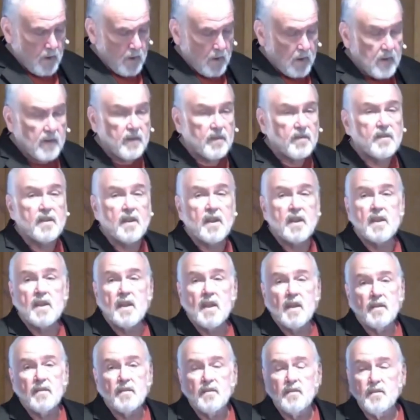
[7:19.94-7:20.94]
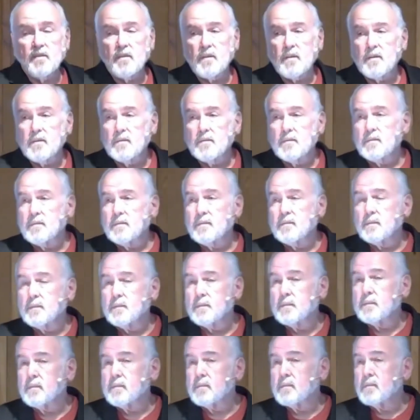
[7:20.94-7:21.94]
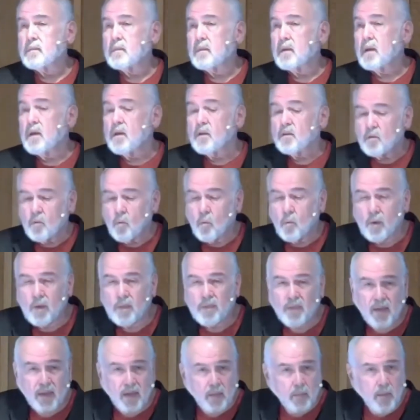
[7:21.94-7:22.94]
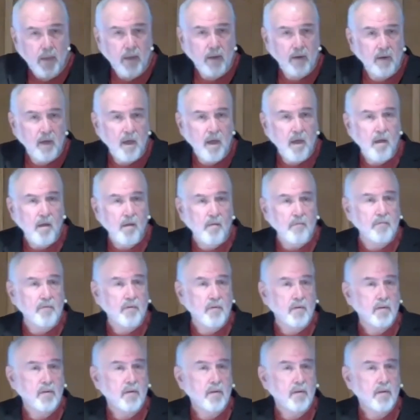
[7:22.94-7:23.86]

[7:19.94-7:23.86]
is say yes. So when we think about love,